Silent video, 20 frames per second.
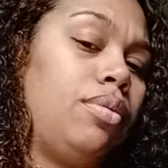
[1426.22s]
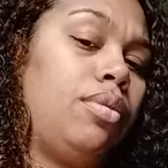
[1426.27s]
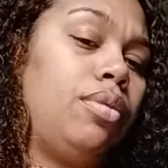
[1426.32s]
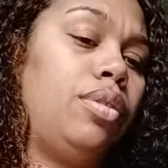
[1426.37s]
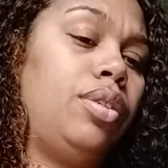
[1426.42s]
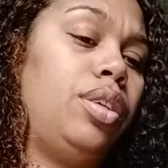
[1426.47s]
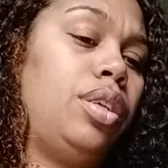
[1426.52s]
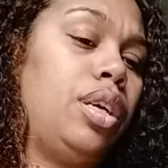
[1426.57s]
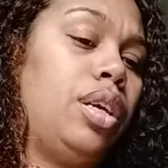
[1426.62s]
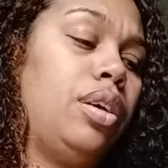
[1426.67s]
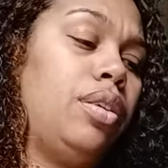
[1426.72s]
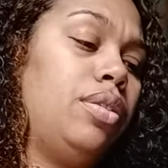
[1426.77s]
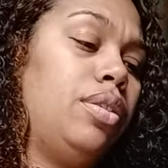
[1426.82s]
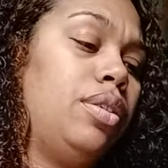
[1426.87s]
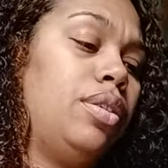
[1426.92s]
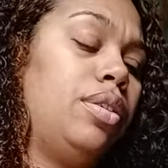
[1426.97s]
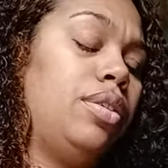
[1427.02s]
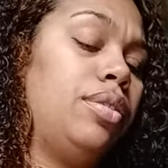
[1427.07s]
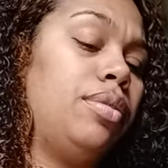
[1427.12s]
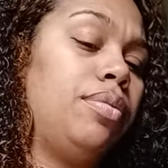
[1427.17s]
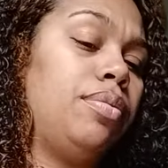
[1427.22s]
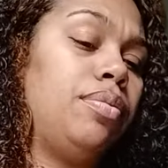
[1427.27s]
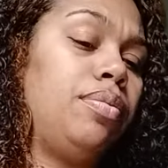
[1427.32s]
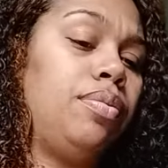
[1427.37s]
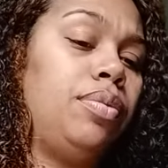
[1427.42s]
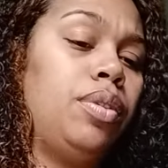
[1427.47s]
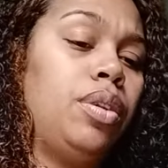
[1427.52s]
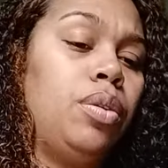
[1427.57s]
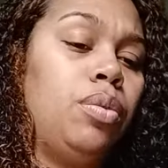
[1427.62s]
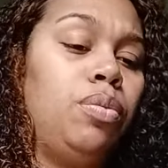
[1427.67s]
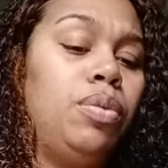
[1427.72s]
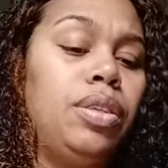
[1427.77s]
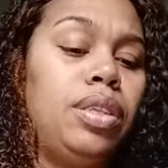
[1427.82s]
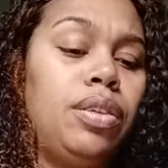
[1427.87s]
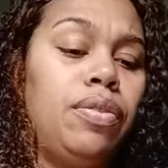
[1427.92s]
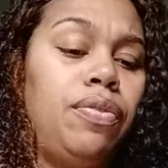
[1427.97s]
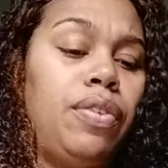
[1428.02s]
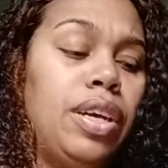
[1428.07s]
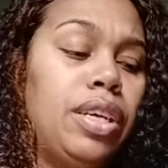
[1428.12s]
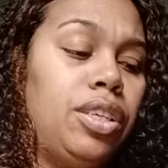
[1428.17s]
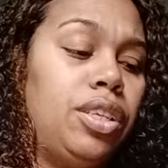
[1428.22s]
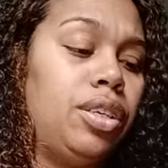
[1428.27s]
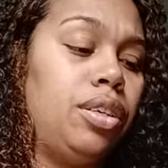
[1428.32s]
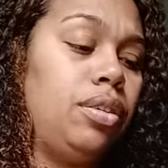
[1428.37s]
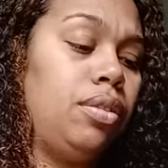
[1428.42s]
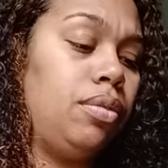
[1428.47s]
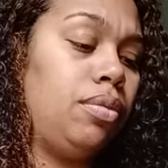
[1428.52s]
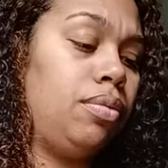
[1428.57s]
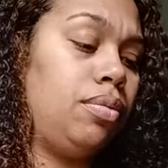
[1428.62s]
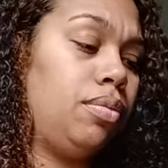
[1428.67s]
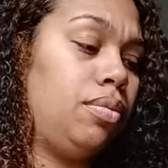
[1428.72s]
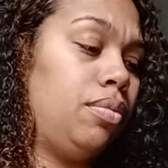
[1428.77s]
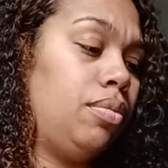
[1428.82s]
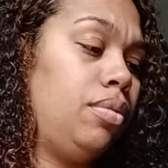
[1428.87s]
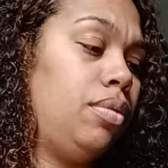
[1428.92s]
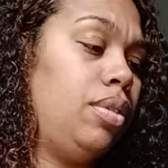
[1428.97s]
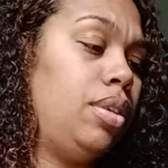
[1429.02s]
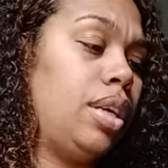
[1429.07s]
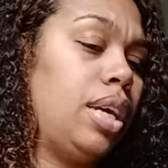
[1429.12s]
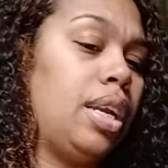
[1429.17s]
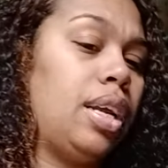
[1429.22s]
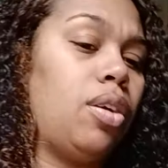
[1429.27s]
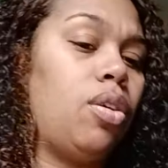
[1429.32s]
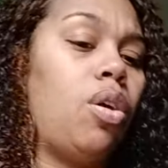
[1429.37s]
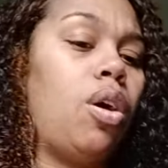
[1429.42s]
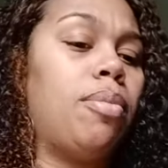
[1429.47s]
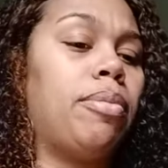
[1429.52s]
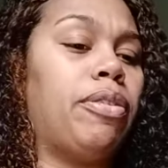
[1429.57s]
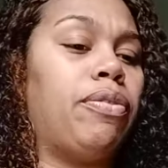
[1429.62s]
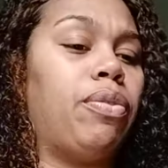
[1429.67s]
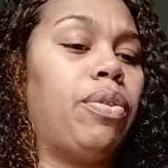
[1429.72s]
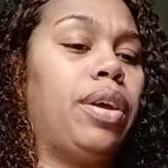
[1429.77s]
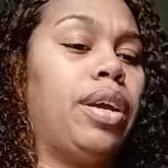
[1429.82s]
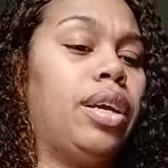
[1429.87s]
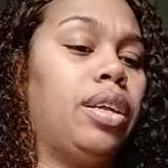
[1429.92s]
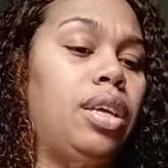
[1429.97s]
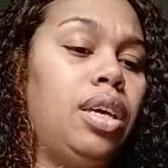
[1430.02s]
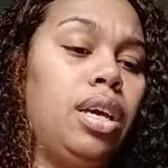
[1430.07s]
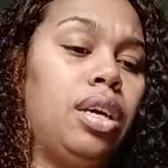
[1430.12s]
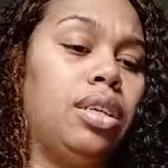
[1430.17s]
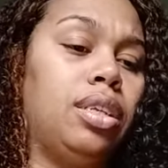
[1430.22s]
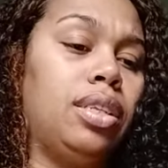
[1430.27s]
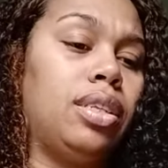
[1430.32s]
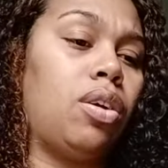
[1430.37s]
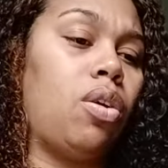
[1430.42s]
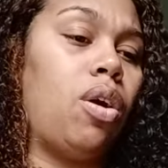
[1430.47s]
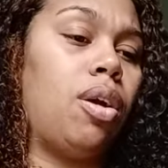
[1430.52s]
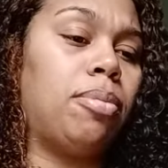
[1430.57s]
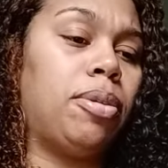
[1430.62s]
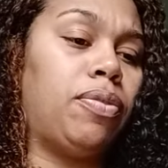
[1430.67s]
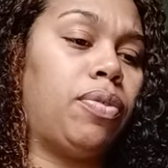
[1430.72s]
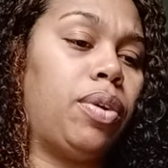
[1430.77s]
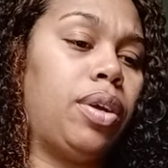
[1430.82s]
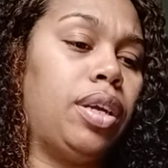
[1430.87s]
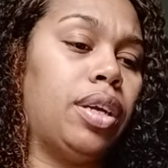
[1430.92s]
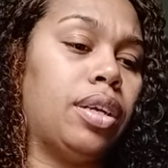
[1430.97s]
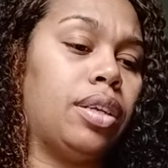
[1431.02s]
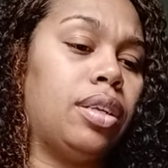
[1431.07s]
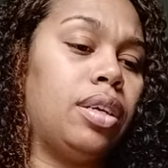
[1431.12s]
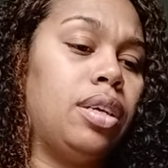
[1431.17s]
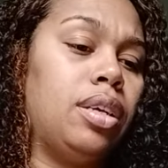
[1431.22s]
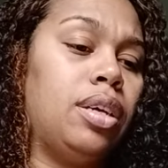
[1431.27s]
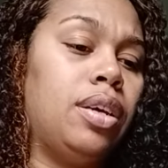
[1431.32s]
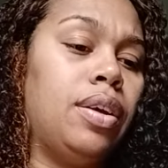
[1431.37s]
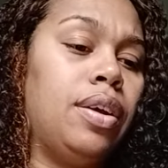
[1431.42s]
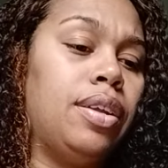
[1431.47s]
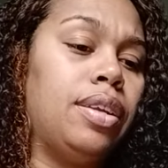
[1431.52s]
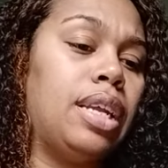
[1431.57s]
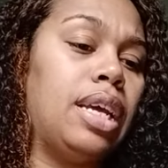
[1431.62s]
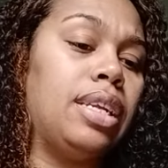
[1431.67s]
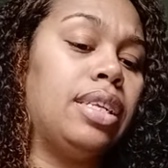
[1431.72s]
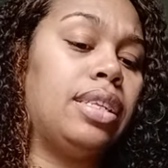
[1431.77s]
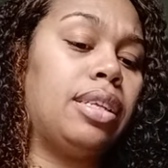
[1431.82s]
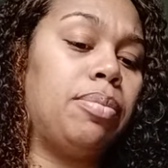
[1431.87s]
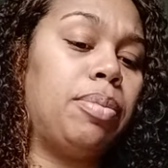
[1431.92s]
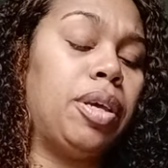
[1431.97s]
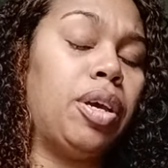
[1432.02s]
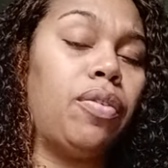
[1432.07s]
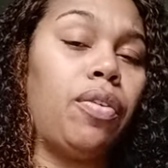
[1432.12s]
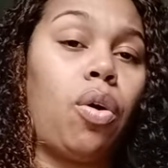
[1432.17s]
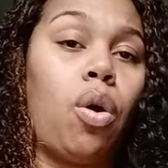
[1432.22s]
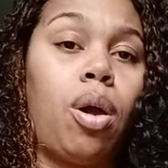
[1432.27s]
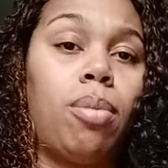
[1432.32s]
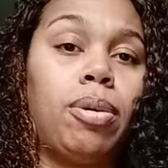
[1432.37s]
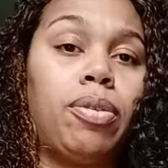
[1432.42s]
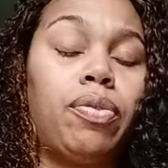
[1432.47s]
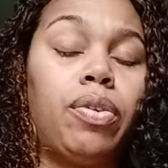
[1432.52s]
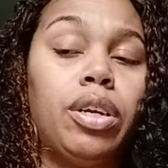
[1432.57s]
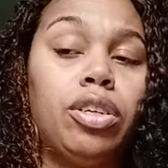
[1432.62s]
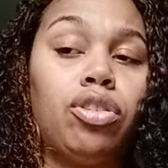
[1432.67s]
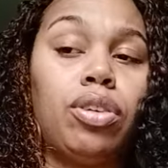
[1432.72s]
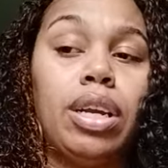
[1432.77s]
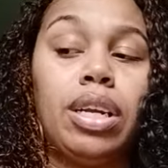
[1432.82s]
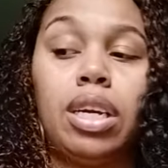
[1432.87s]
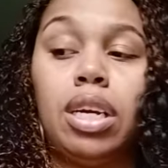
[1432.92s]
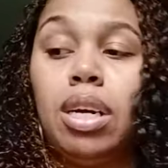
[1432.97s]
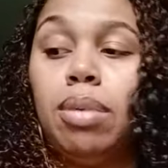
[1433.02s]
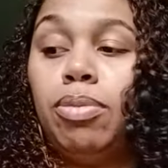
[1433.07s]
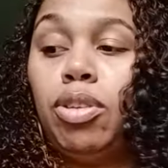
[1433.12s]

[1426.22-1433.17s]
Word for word: Child, uh-uh. What's confession? Look at that karmic friend. Yeah, this is a karmic friend. Now, this could be a karmic friend trying to come